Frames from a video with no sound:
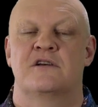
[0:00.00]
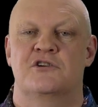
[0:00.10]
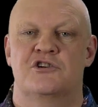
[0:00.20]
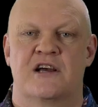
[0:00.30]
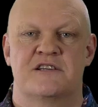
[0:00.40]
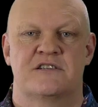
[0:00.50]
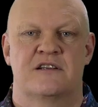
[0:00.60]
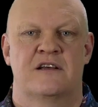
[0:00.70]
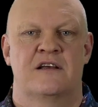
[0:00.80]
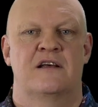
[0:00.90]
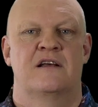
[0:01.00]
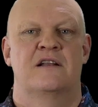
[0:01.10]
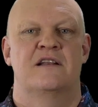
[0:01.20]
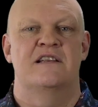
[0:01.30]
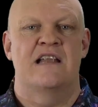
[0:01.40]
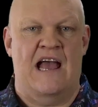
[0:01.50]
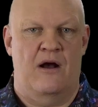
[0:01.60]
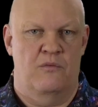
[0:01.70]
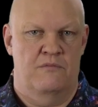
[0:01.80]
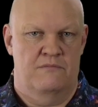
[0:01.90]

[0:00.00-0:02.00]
Just now.